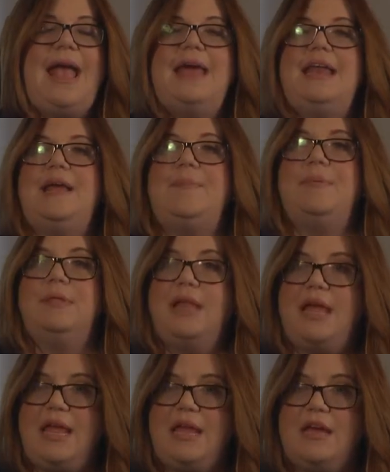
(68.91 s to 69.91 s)
and a
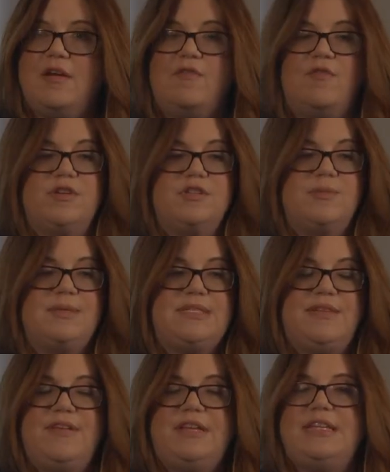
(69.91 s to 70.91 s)
blank for a
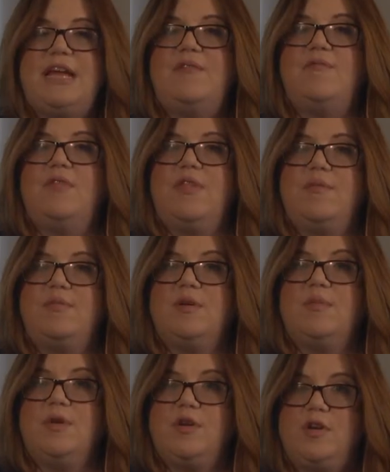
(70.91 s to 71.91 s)
specific date for them
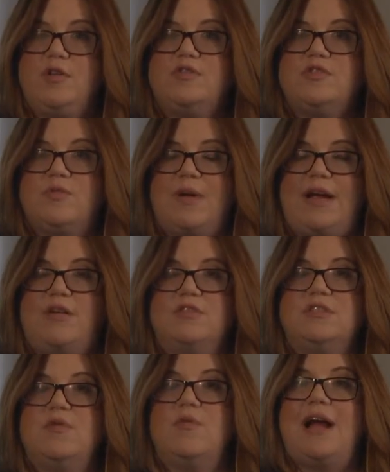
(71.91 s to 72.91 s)
to produce the
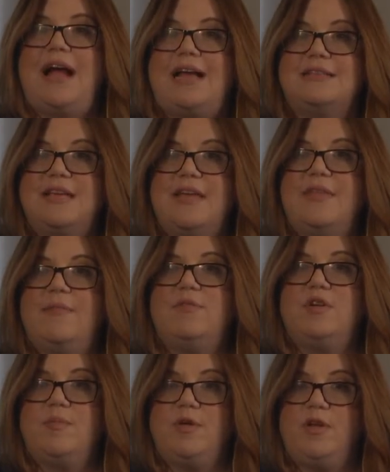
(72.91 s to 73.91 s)
records that we're asking them
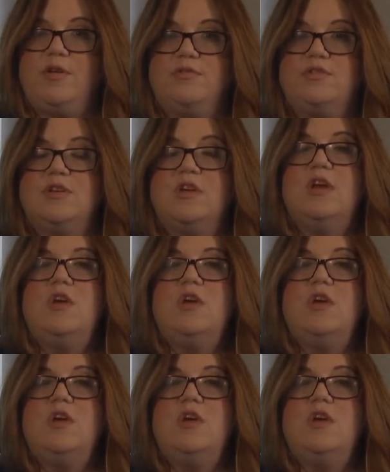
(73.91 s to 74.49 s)
to produce.